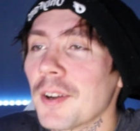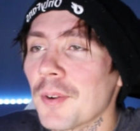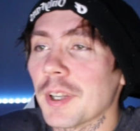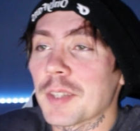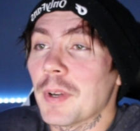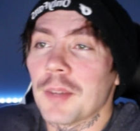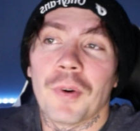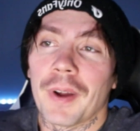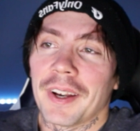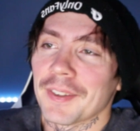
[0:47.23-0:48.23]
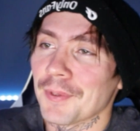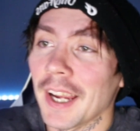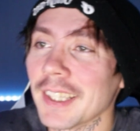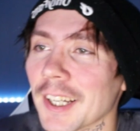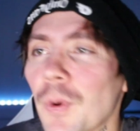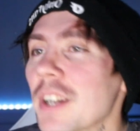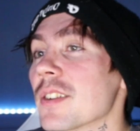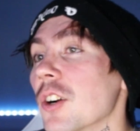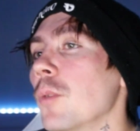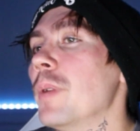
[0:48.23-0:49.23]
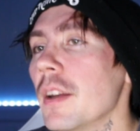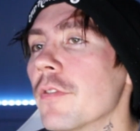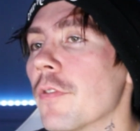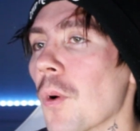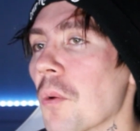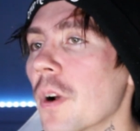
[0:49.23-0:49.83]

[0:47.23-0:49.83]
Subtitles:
What's been the point, right? Like, what has it all been for?